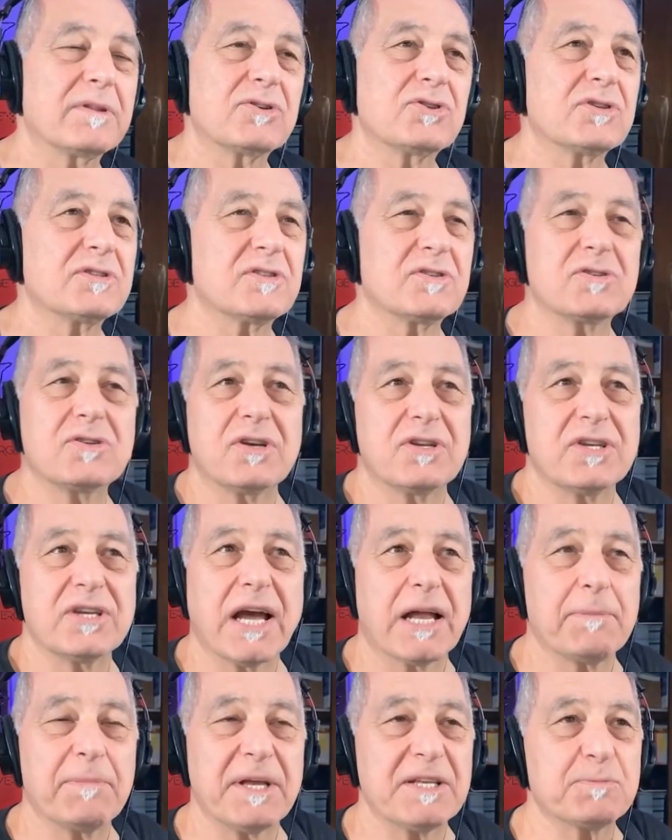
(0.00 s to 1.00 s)
They're just as good. You
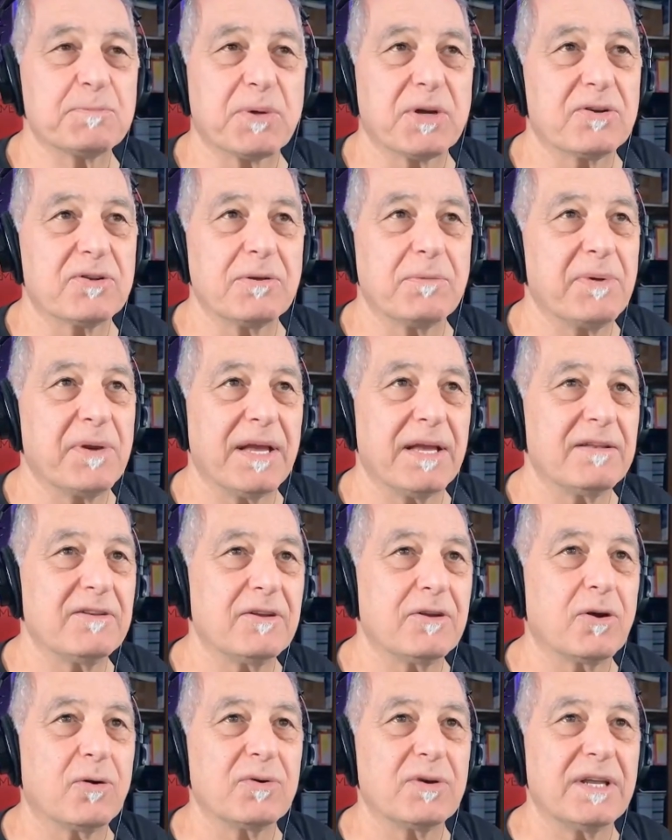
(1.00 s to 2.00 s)
got a bass player in the band.
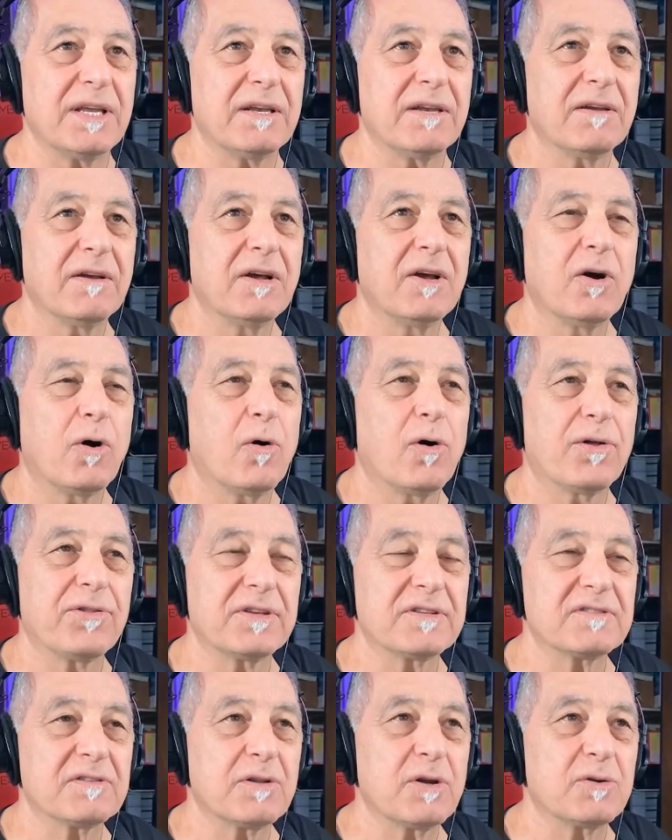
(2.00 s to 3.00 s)
You don't need all
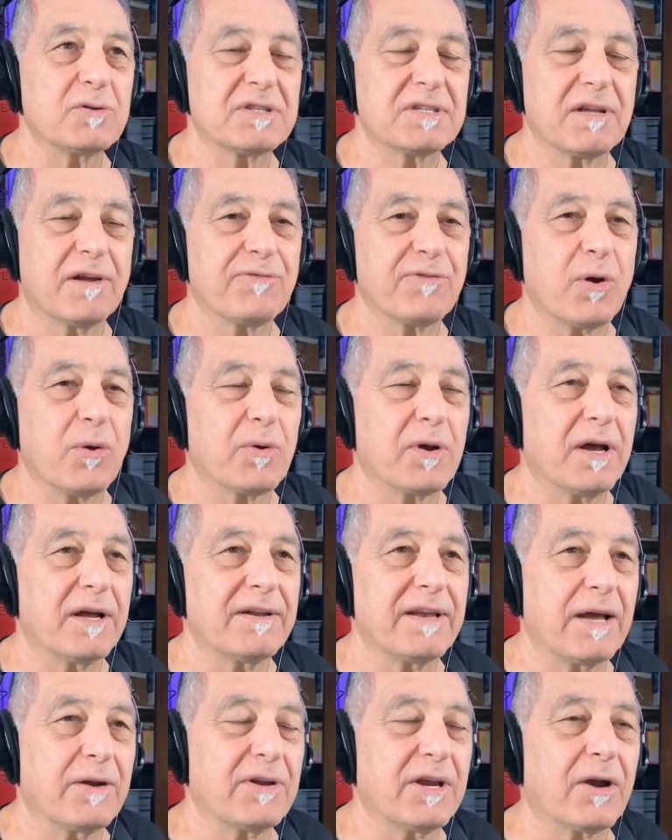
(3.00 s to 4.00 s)
this low stuff going on
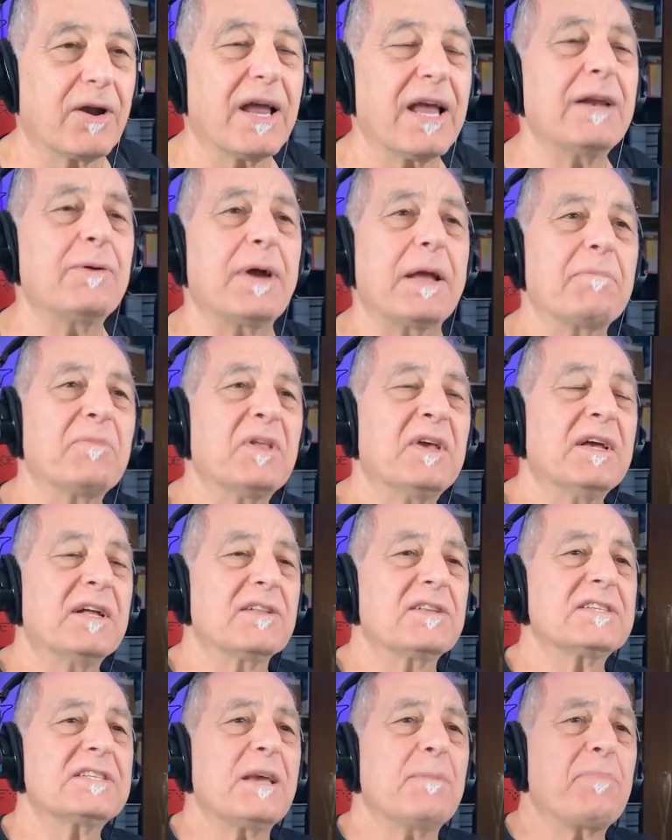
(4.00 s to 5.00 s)
down here. Anyway,
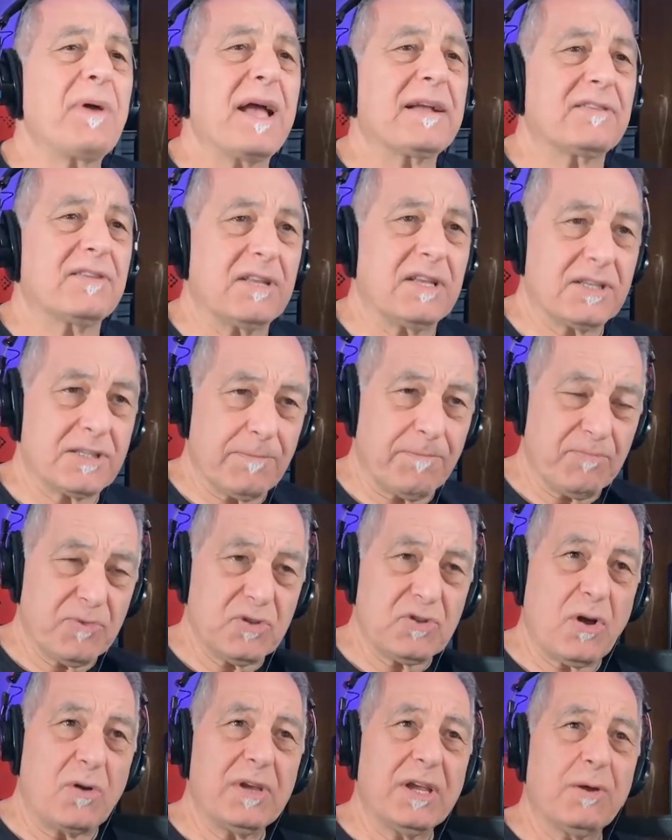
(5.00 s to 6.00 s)
let's get back to this.
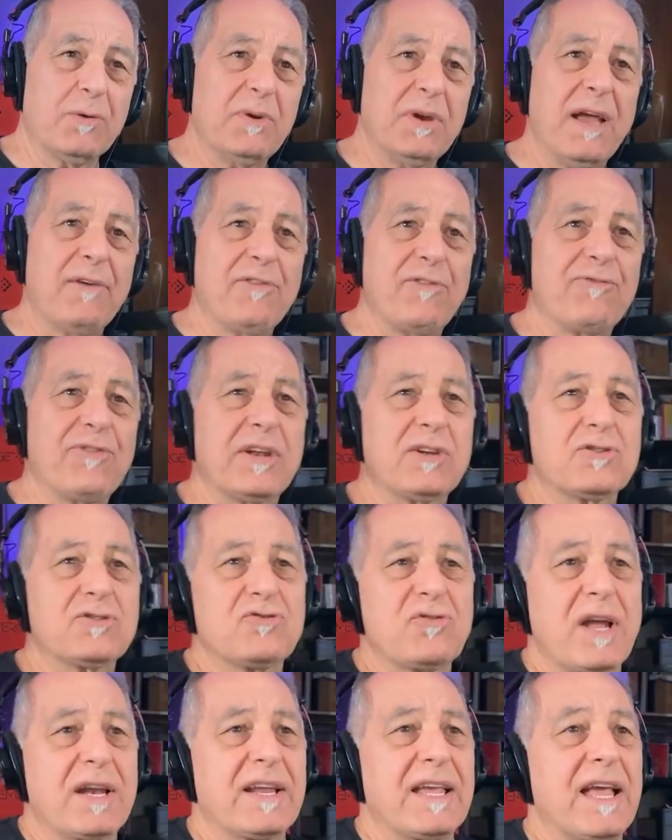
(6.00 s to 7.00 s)
So here we have a Fender
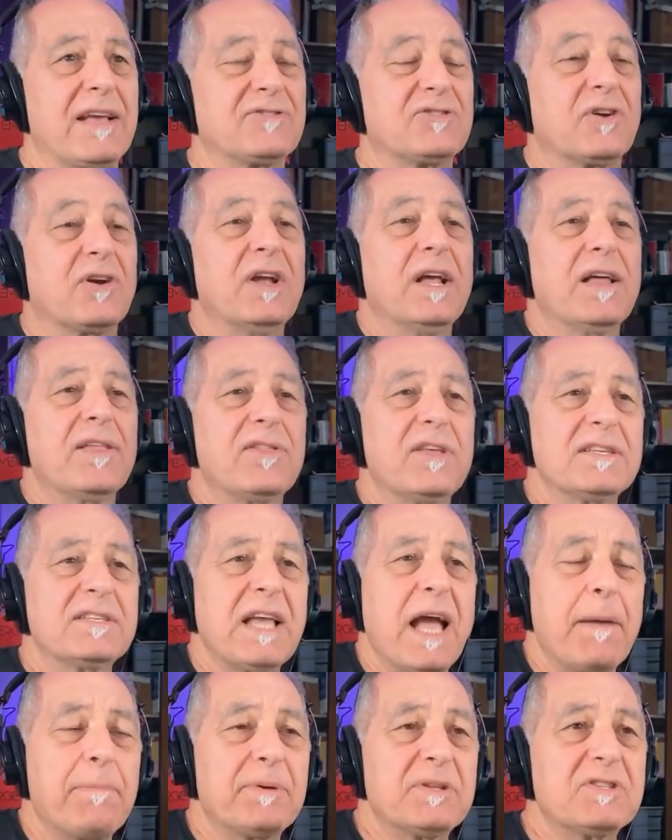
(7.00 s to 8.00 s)
Stratocaster. This
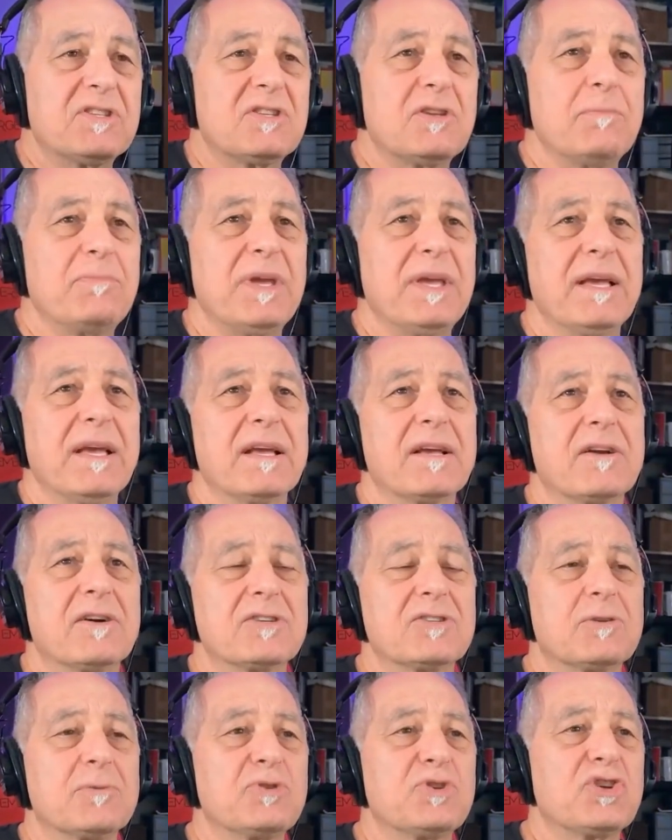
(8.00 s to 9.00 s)
happens to be a
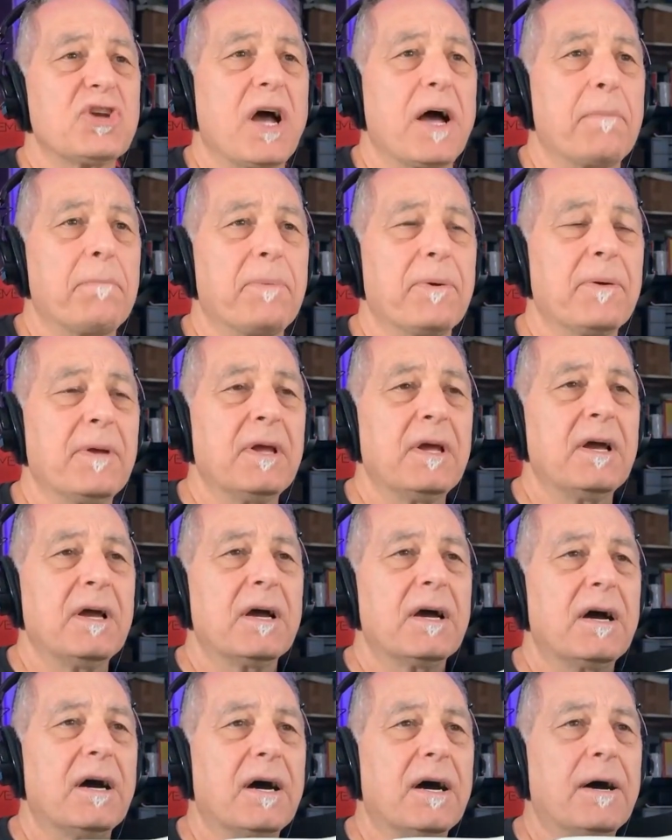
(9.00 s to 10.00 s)
custom shop
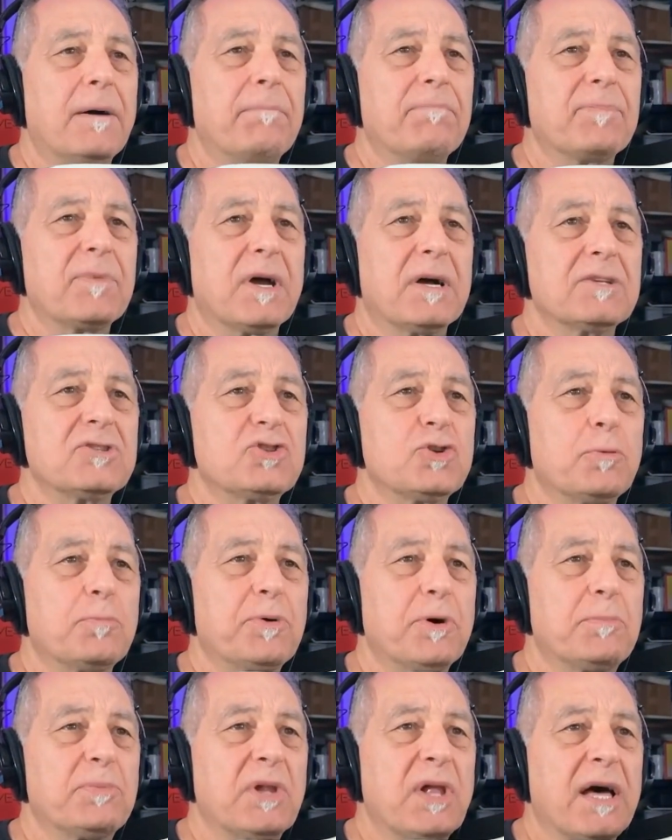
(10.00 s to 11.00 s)
Ancho
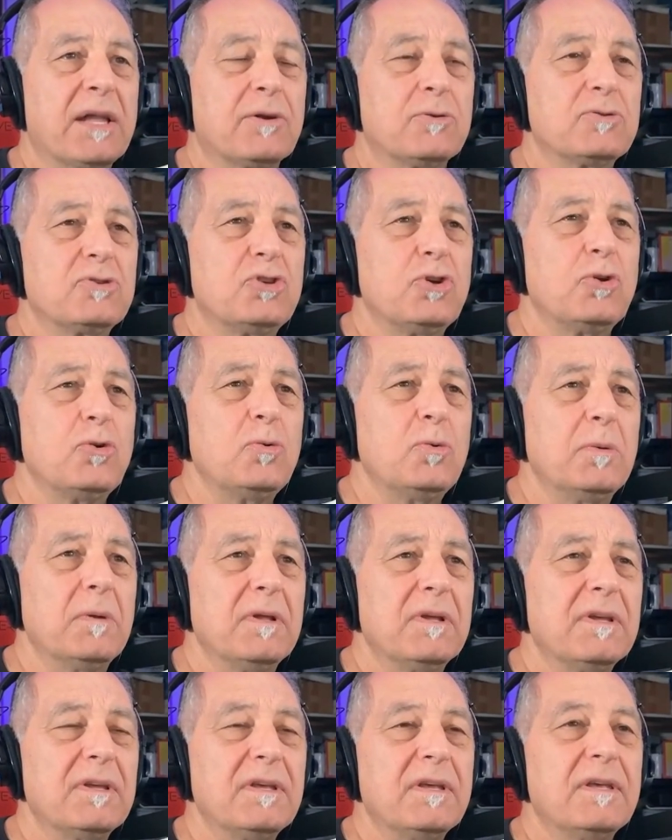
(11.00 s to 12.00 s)
Poblano 2
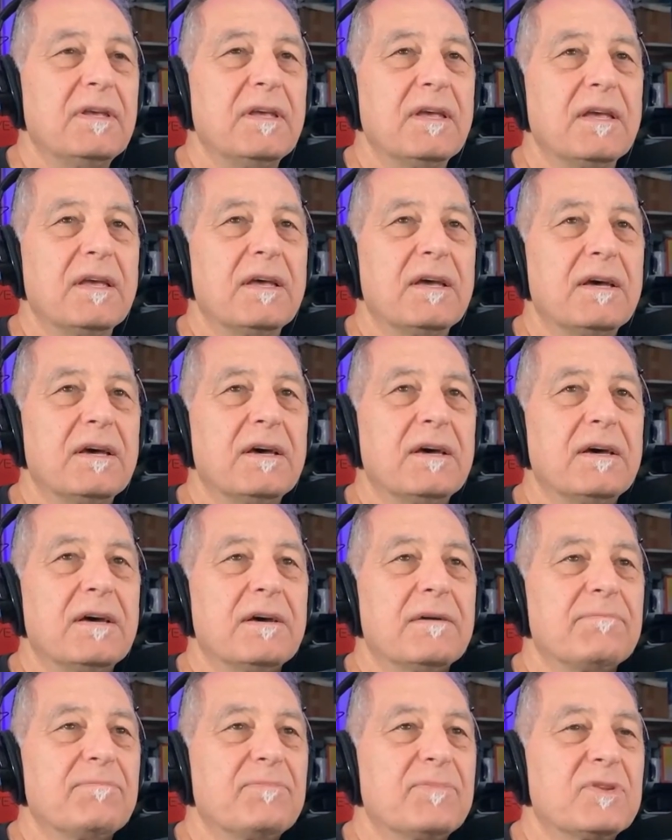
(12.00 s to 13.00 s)

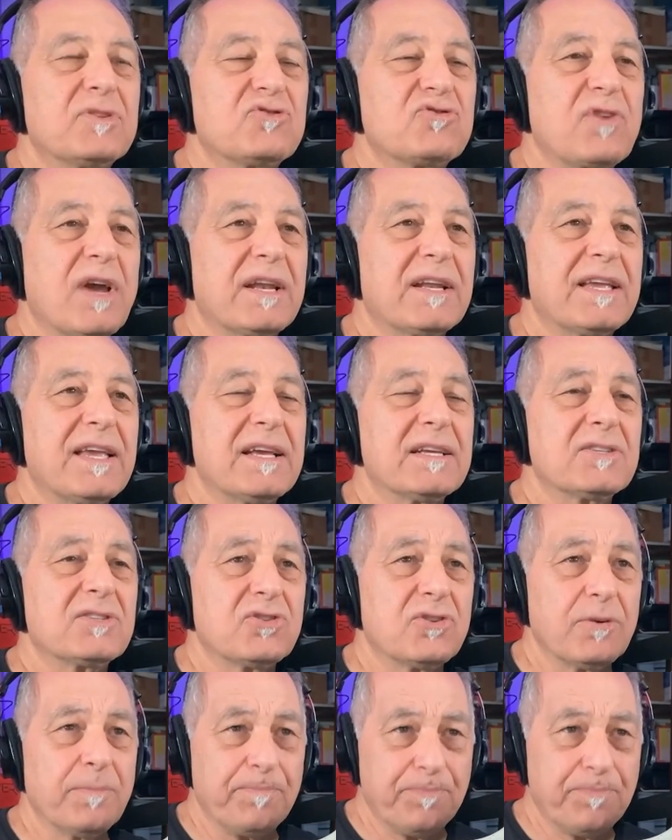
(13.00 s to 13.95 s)
Stratocaster.